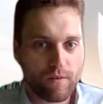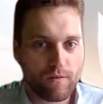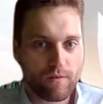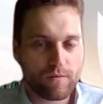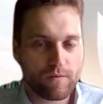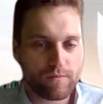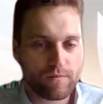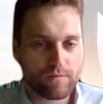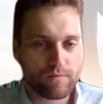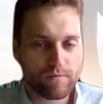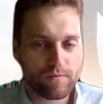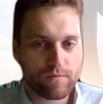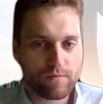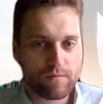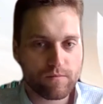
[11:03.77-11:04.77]

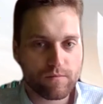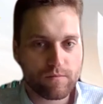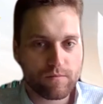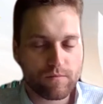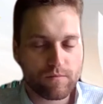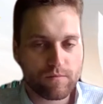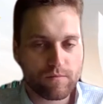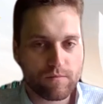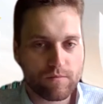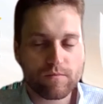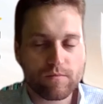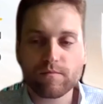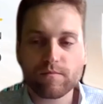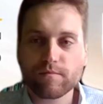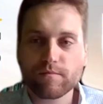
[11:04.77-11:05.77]

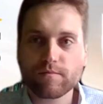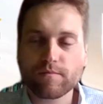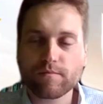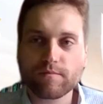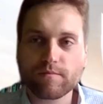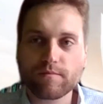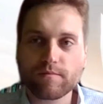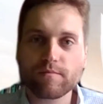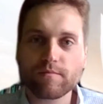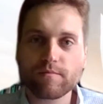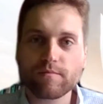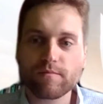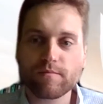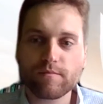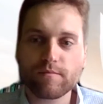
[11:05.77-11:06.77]

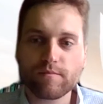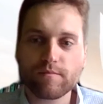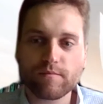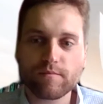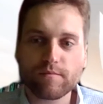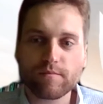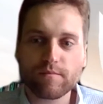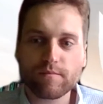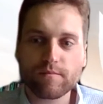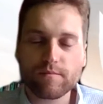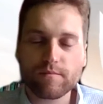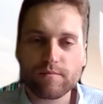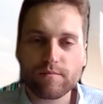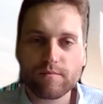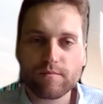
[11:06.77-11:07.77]

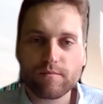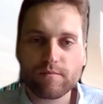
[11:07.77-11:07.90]
No words are spoken by the person on screen.